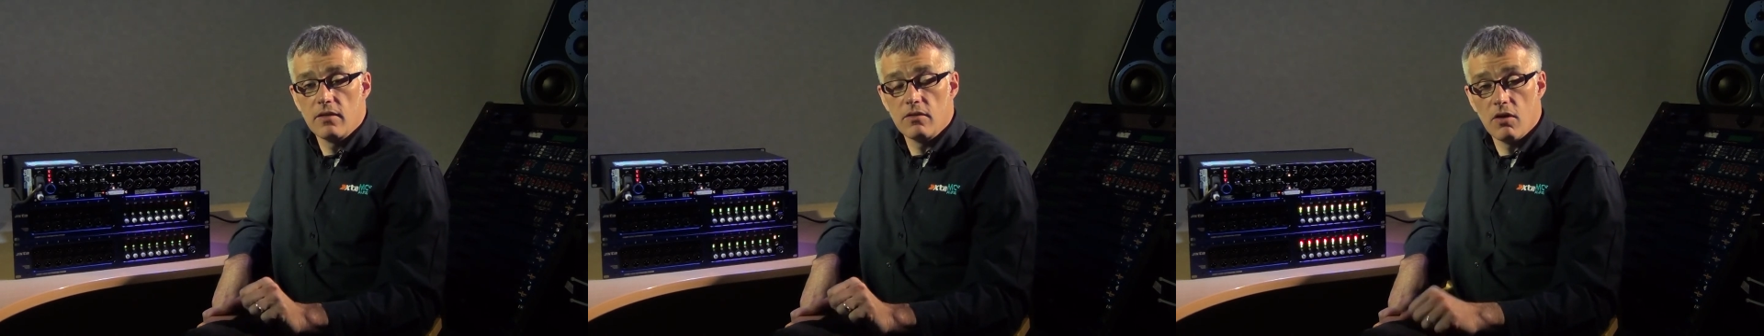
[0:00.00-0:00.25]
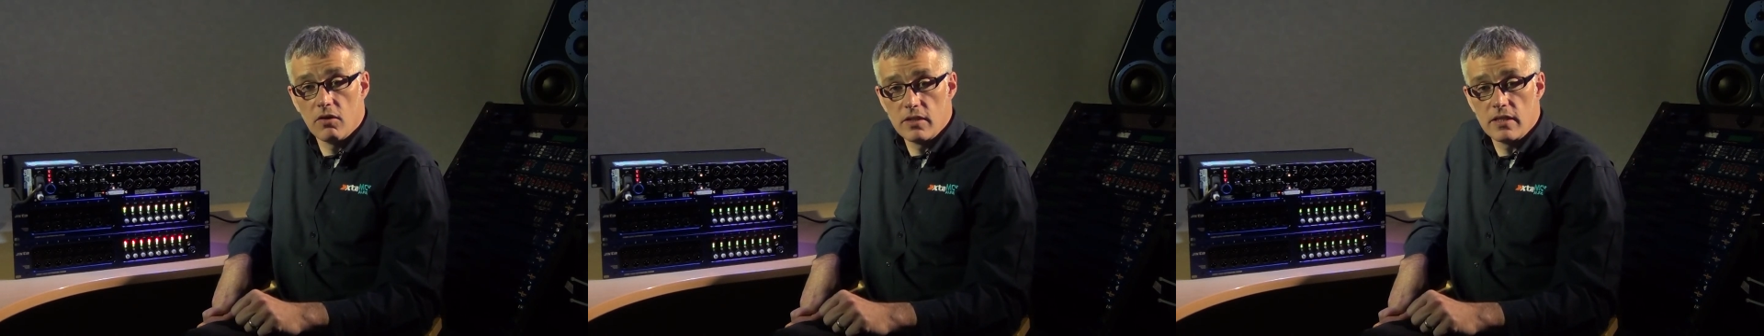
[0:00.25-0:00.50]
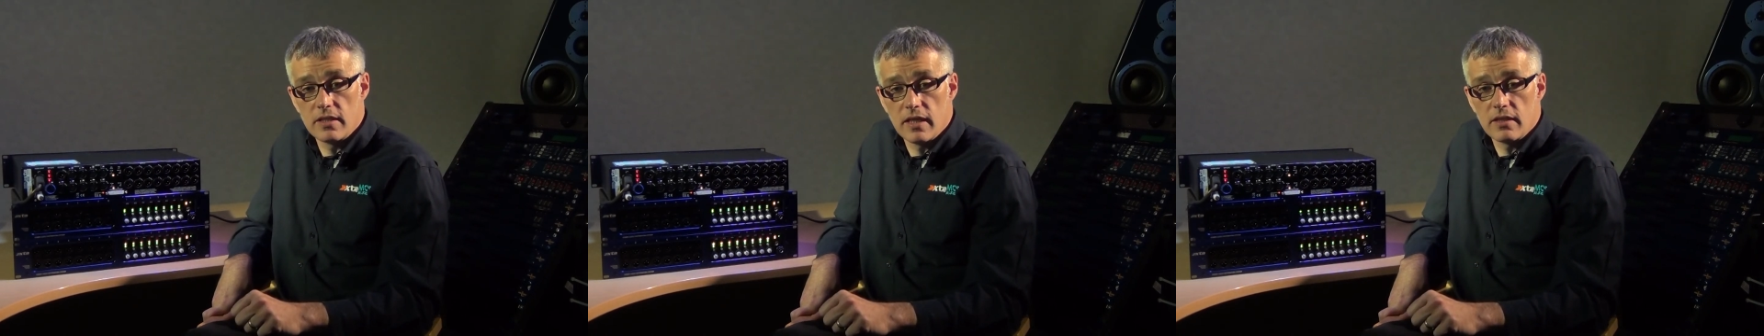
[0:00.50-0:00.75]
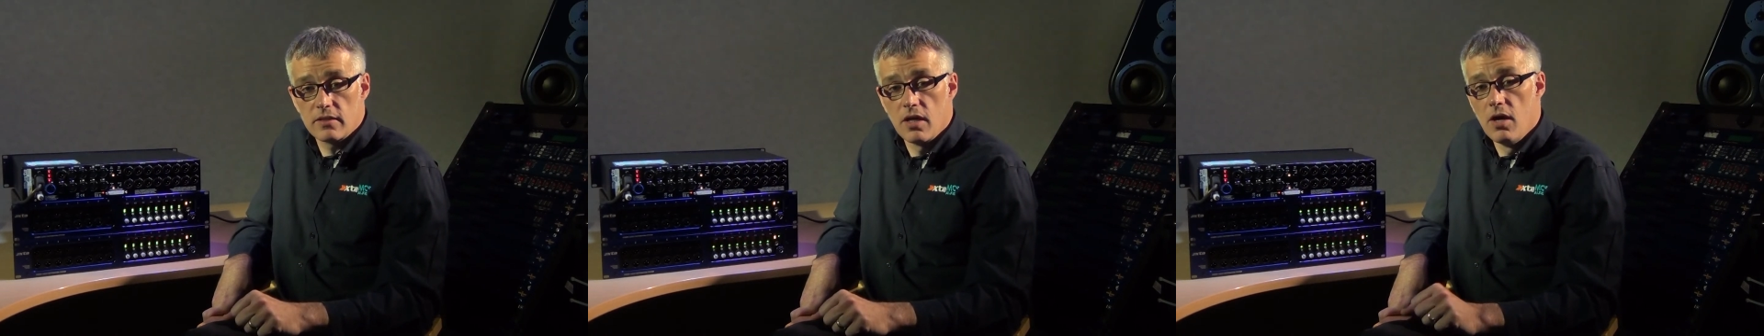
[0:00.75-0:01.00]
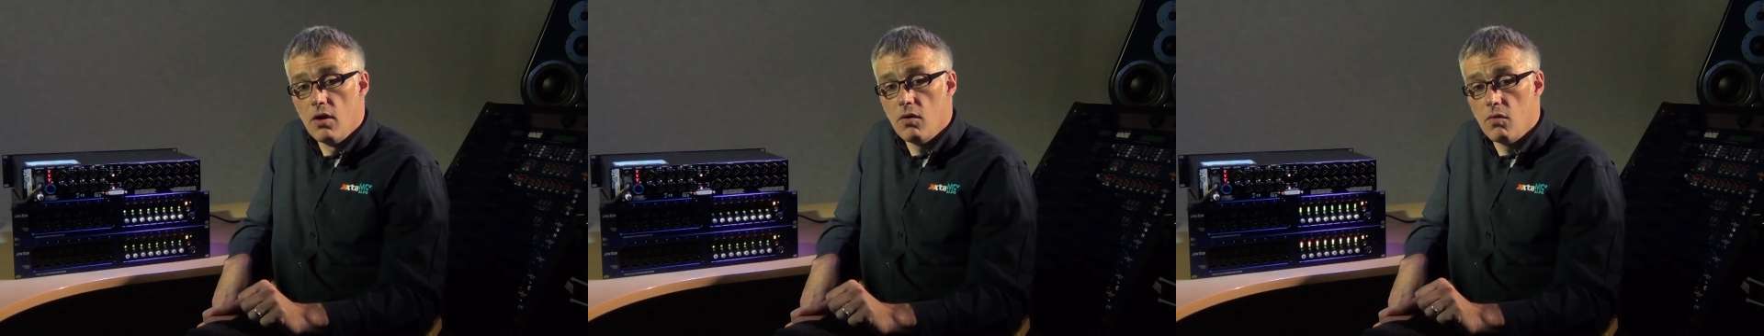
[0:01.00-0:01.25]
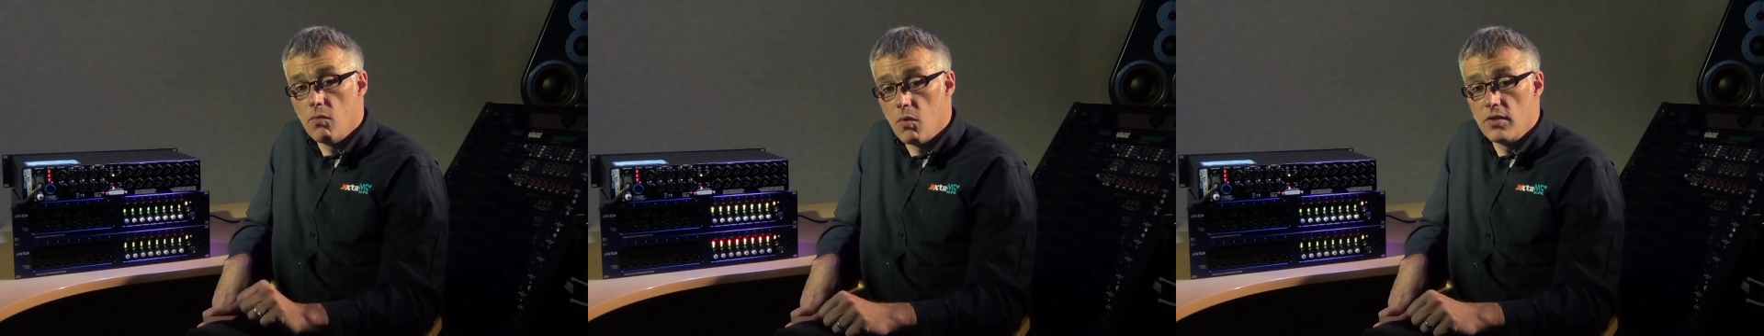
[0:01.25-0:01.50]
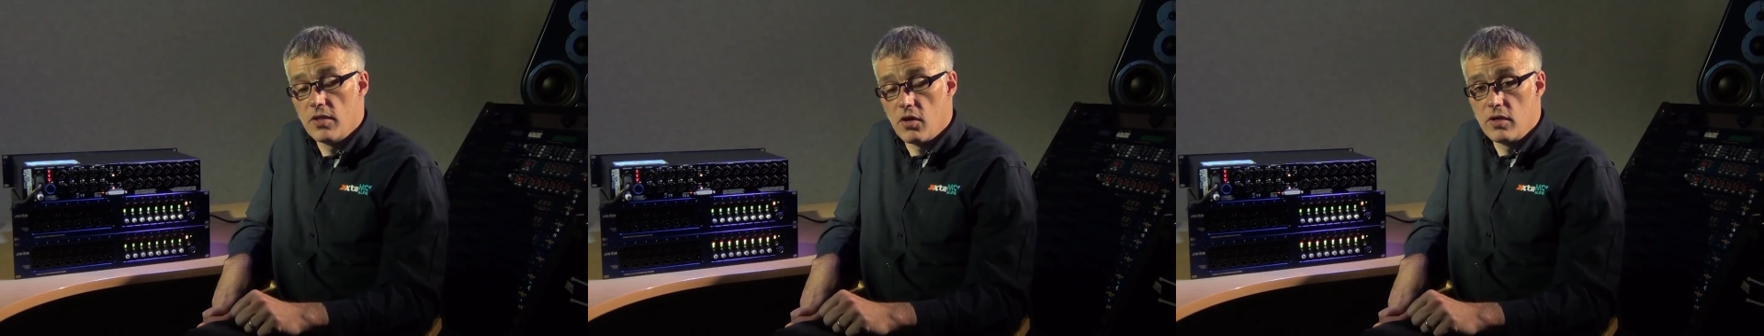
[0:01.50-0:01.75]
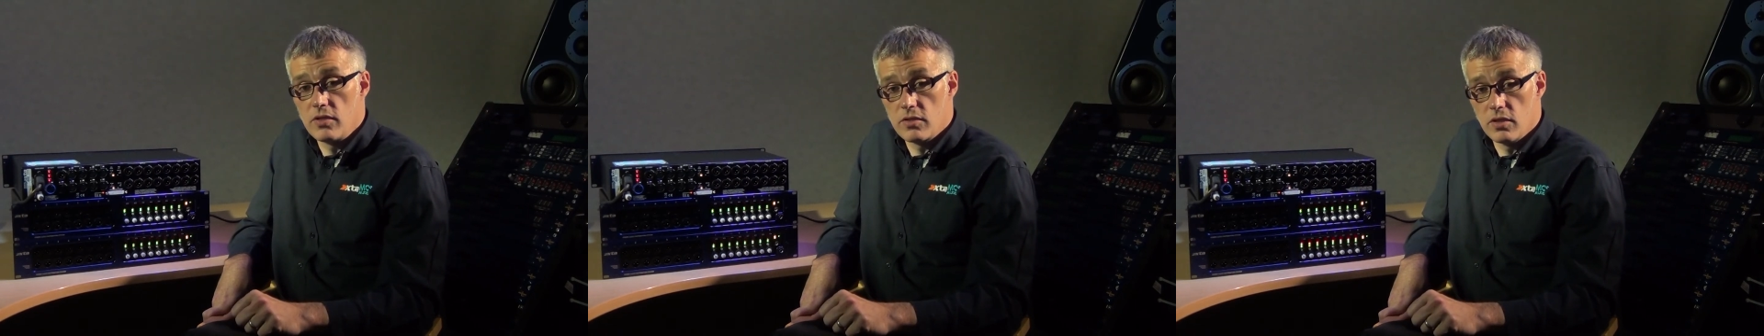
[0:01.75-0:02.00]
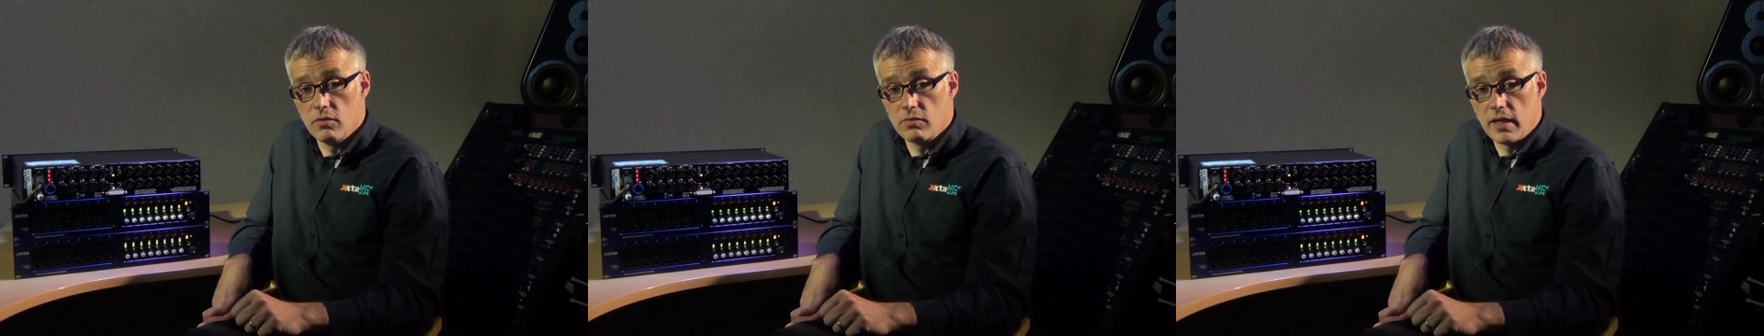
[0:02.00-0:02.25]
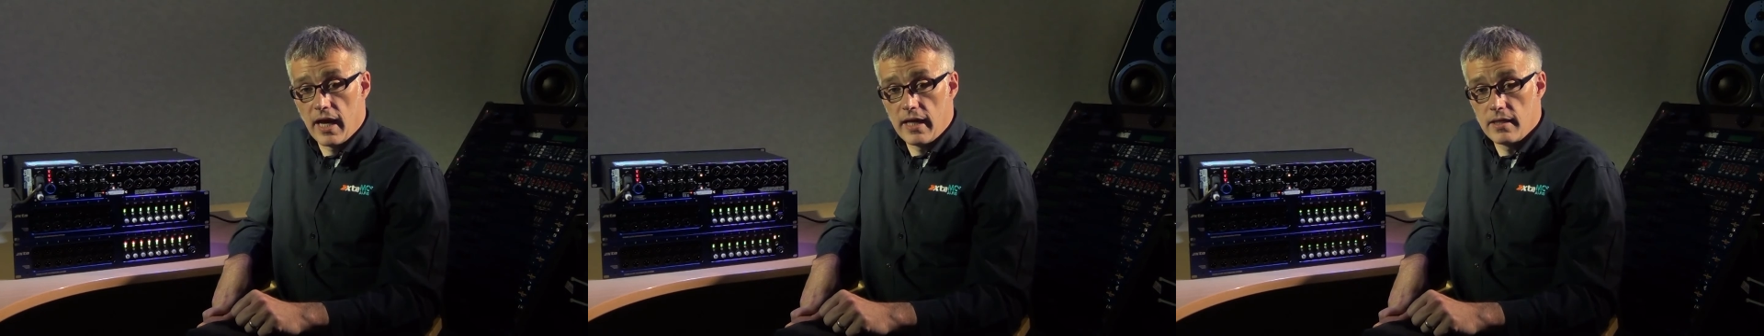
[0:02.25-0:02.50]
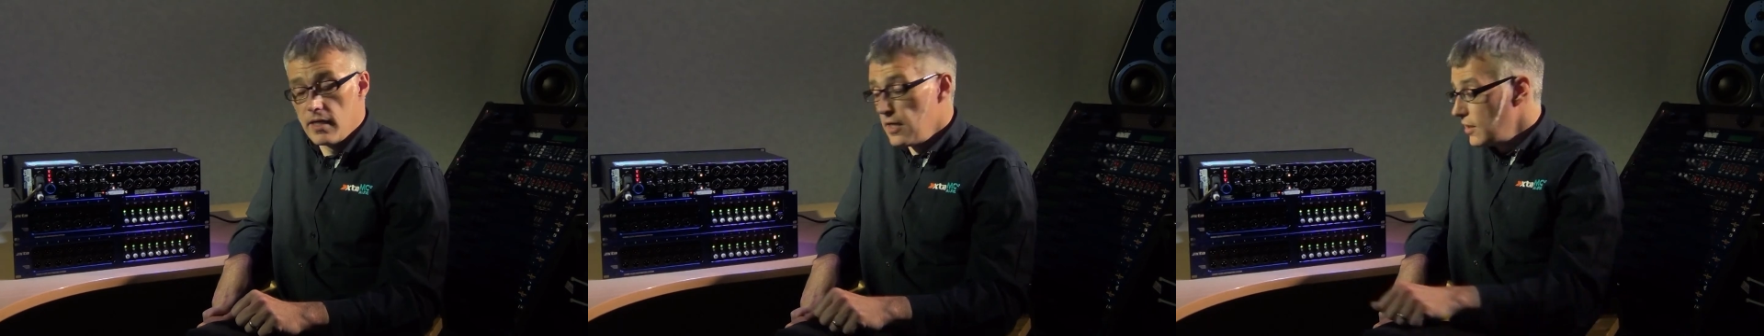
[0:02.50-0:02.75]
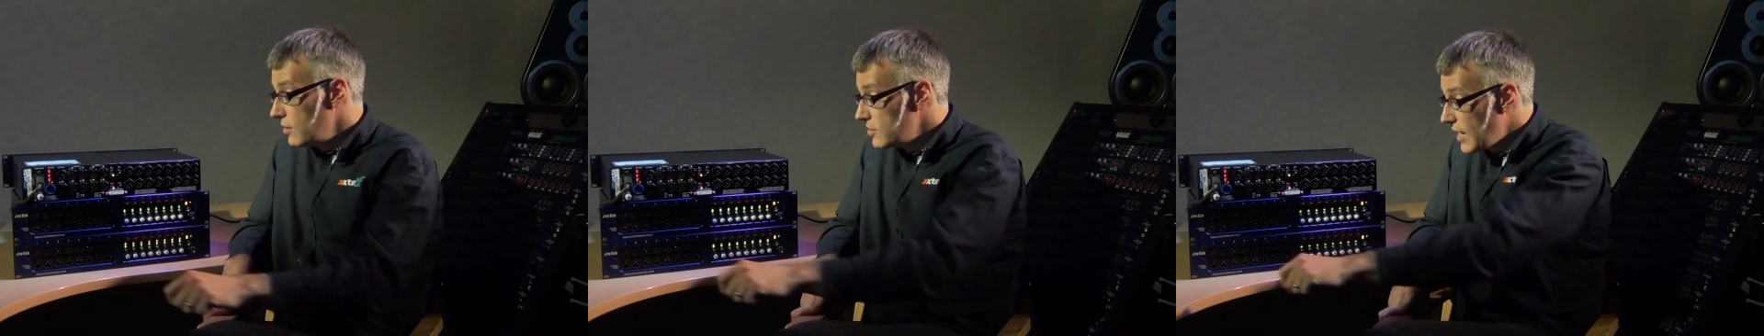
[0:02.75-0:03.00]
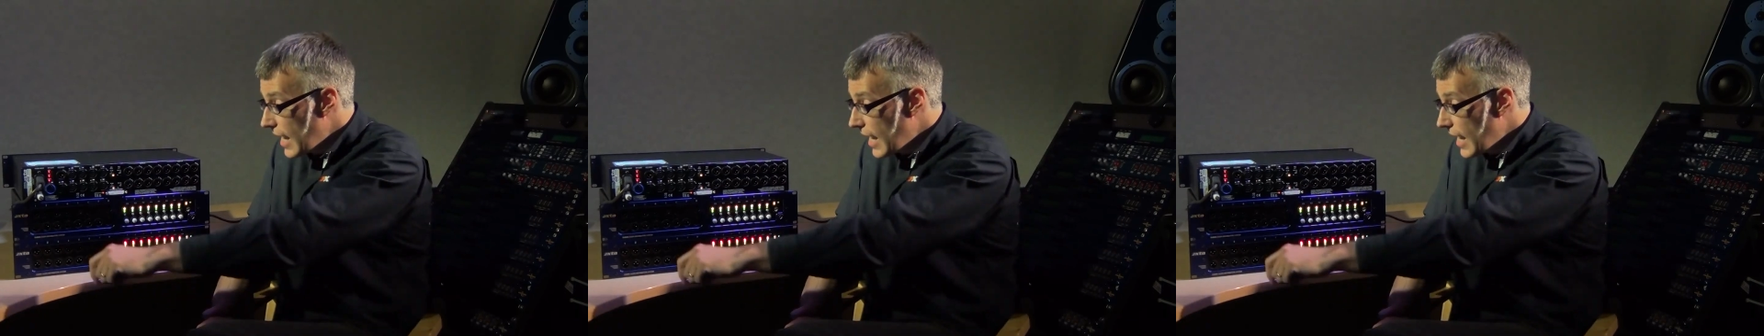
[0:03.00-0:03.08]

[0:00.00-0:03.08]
96 or 192K. There's